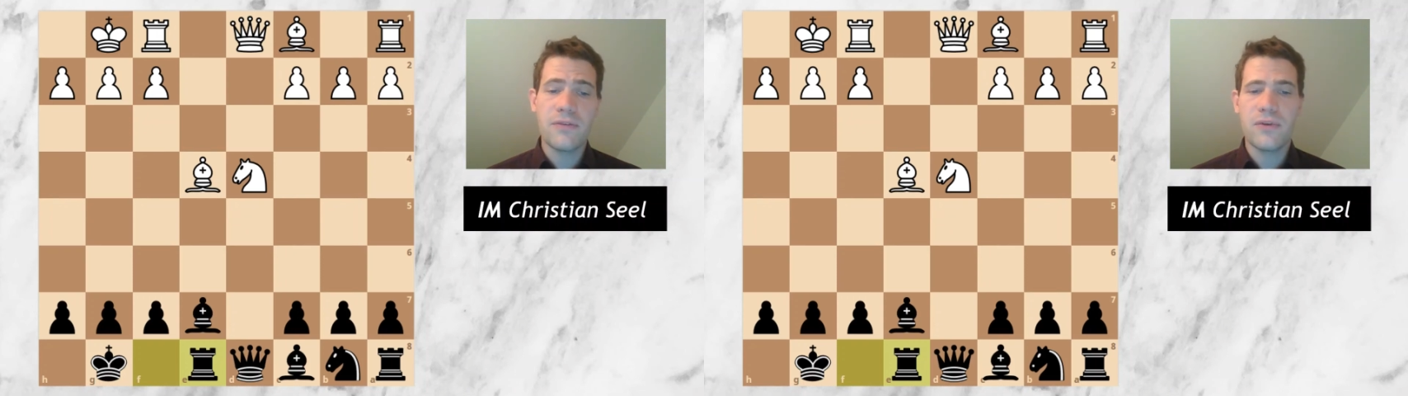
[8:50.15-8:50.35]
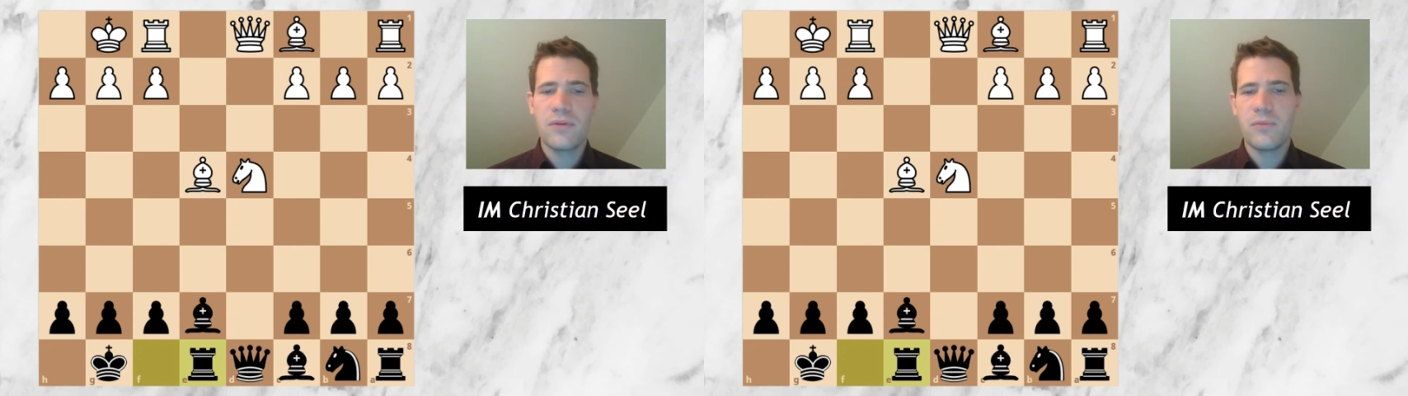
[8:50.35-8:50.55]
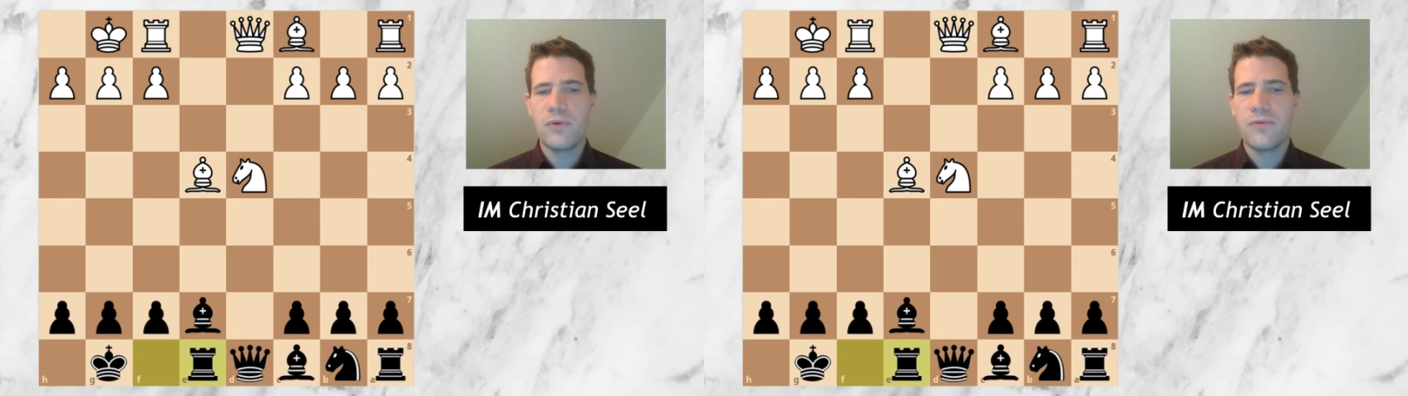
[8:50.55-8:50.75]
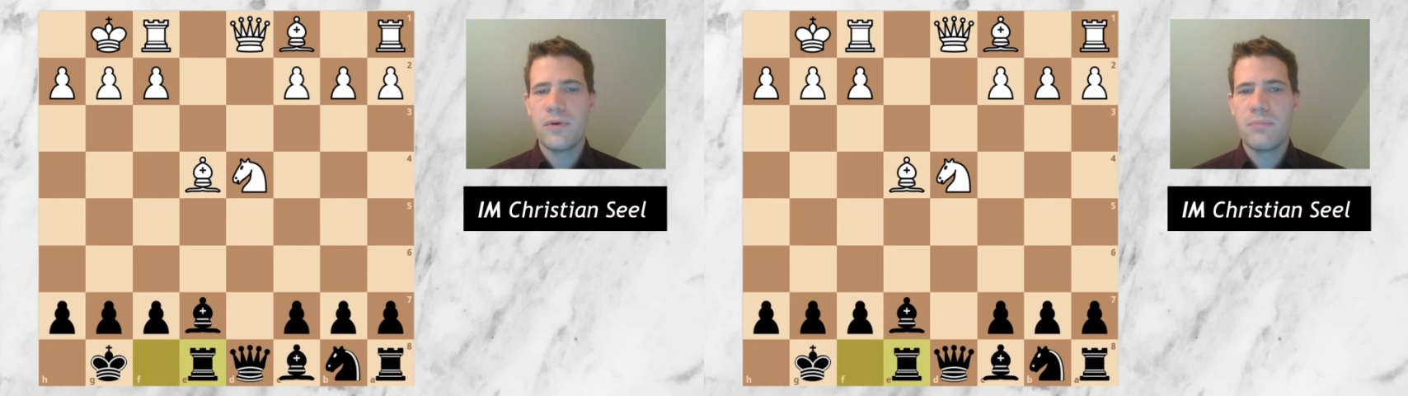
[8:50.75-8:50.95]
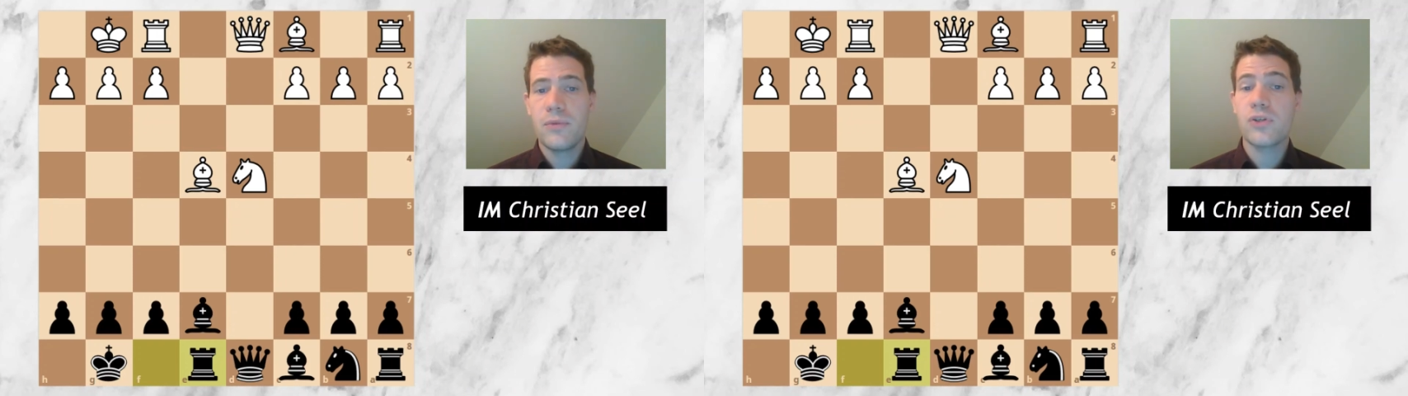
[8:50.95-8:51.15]
after the move
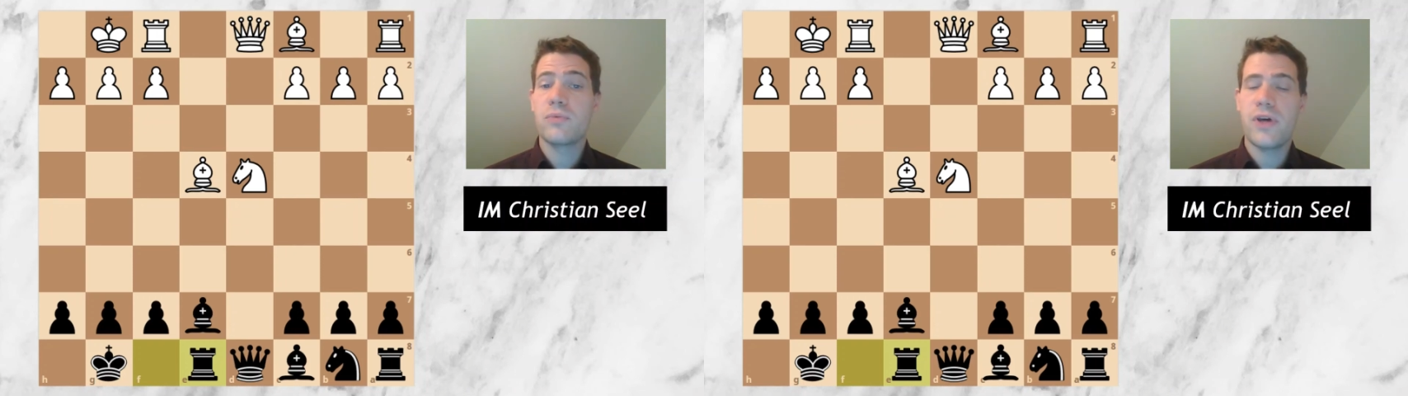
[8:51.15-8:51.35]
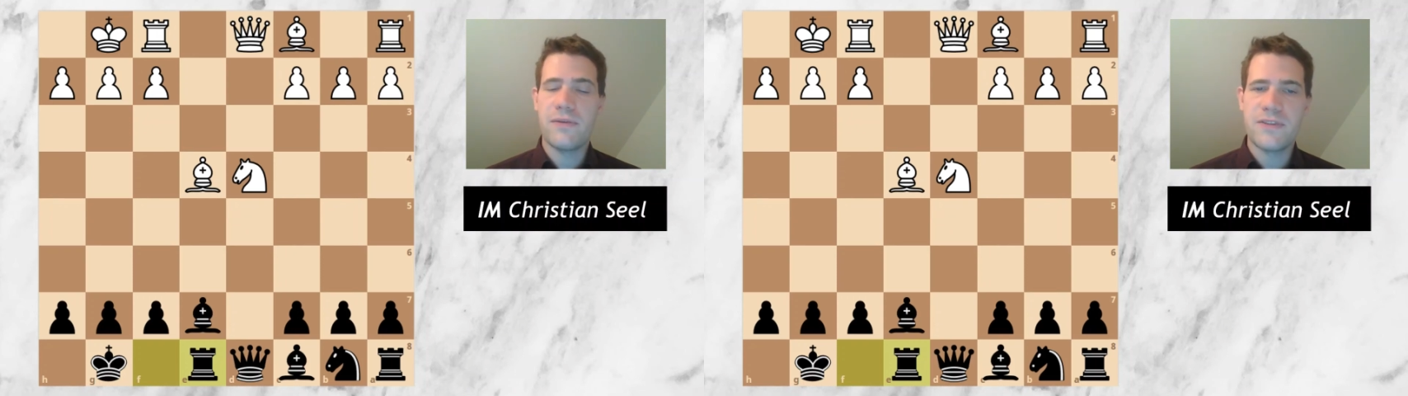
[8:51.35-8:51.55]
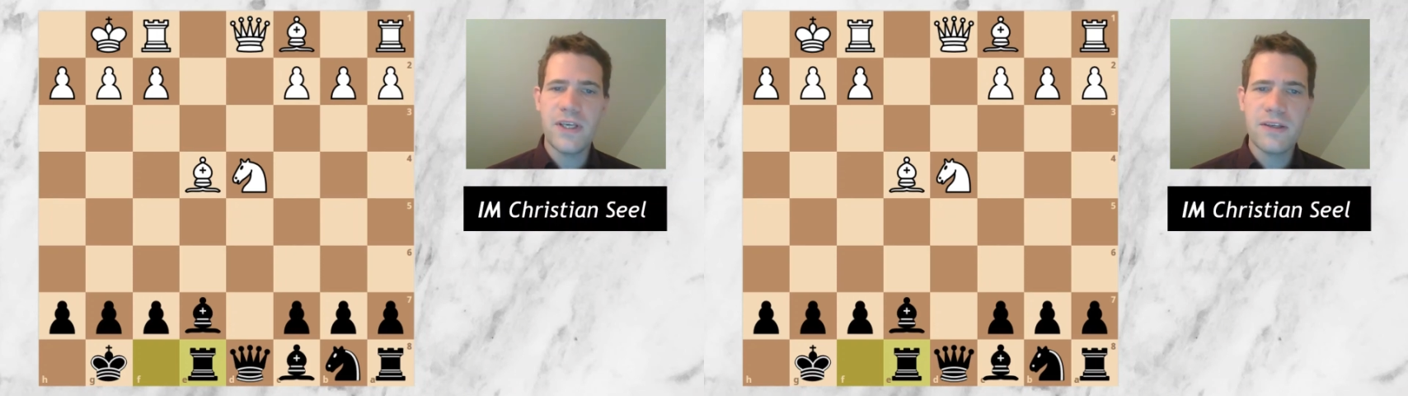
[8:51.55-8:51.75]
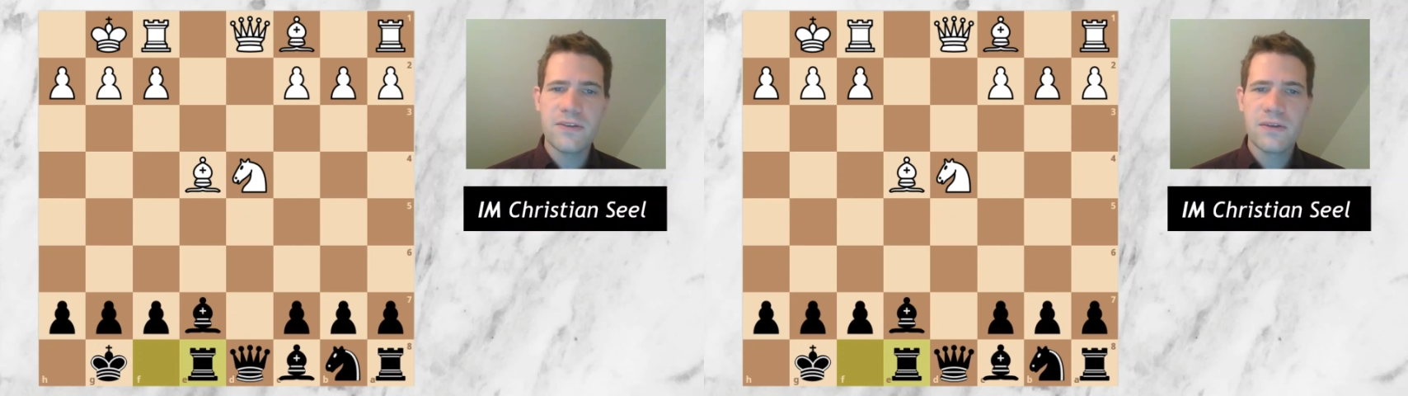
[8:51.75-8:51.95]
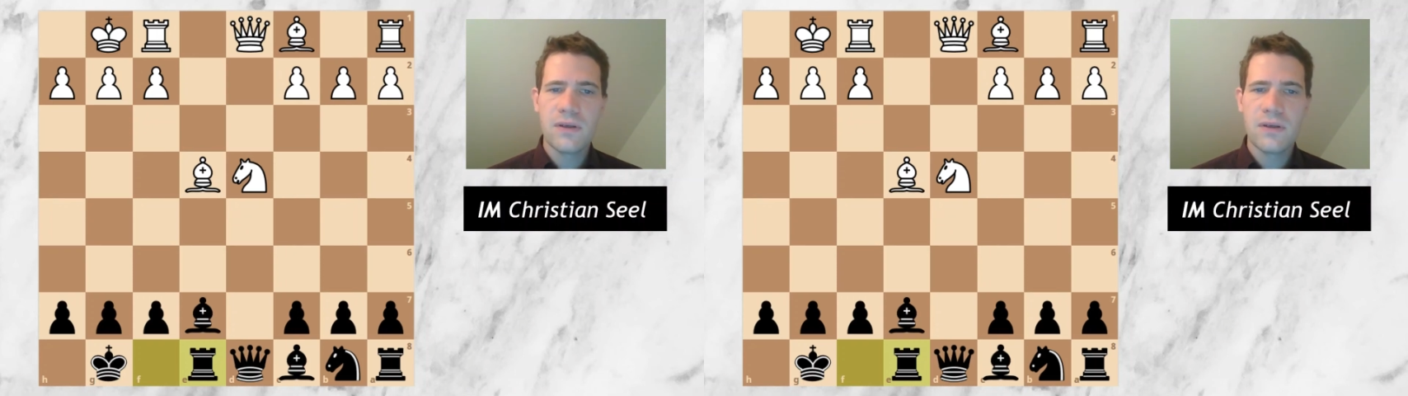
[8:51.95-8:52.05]
bishop to f6.